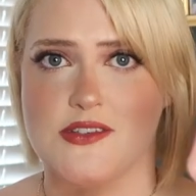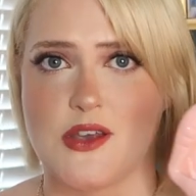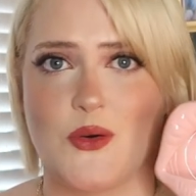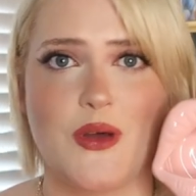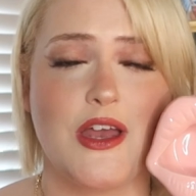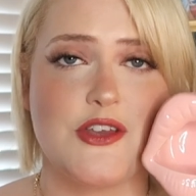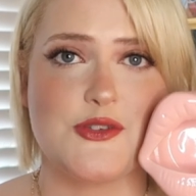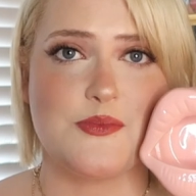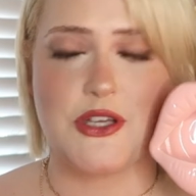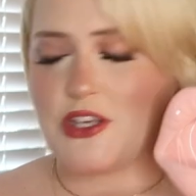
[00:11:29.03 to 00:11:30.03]
So
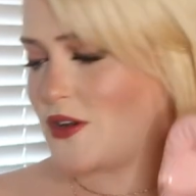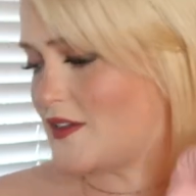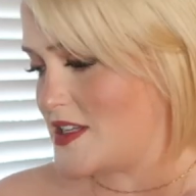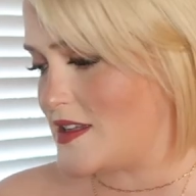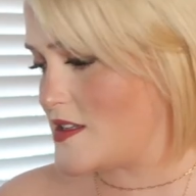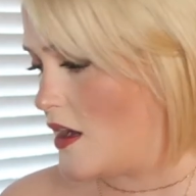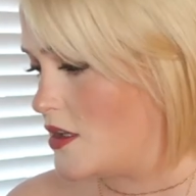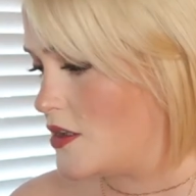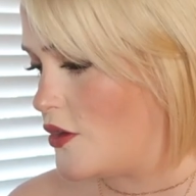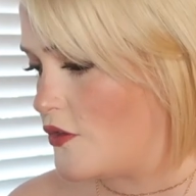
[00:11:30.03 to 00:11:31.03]
super cute. I've seen this
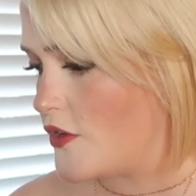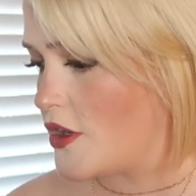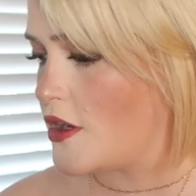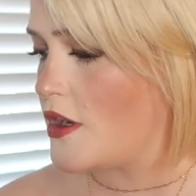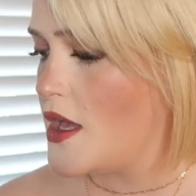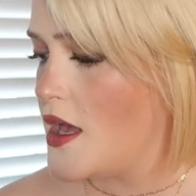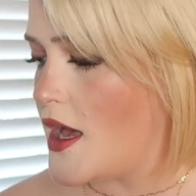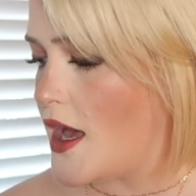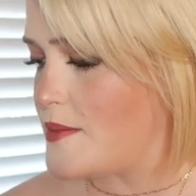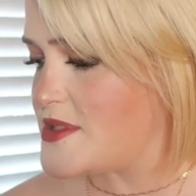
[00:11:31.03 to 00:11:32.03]
all over
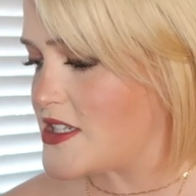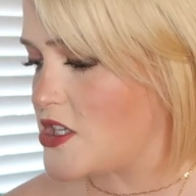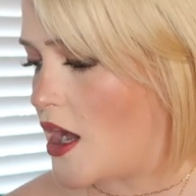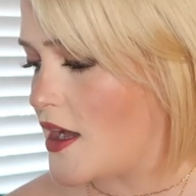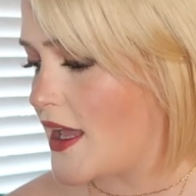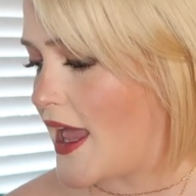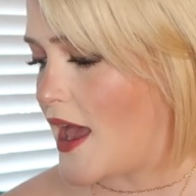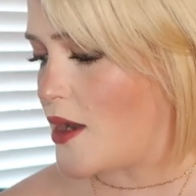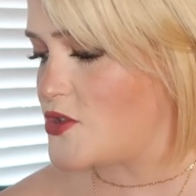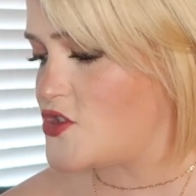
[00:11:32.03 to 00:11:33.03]
um, TikTok
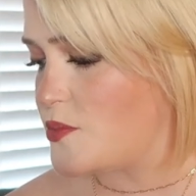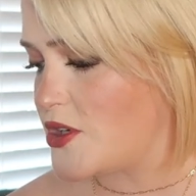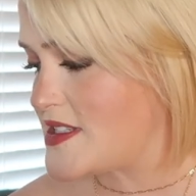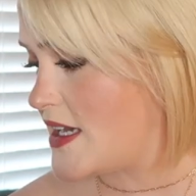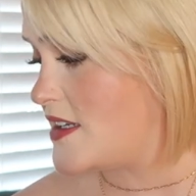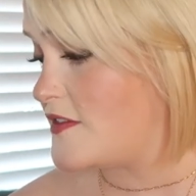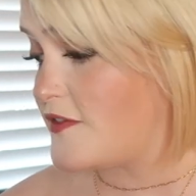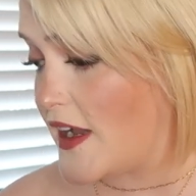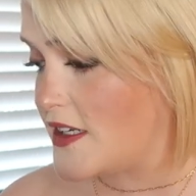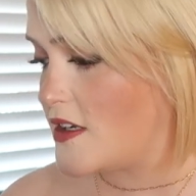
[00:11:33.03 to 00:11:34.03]
and was super excited to
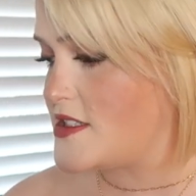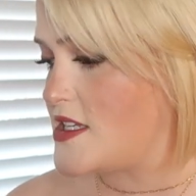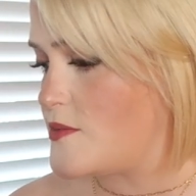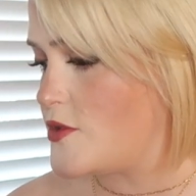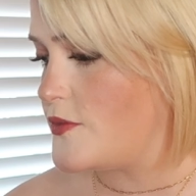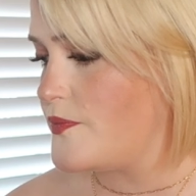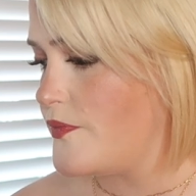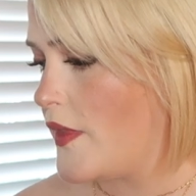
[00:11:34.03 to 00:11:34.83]
find it on Temu.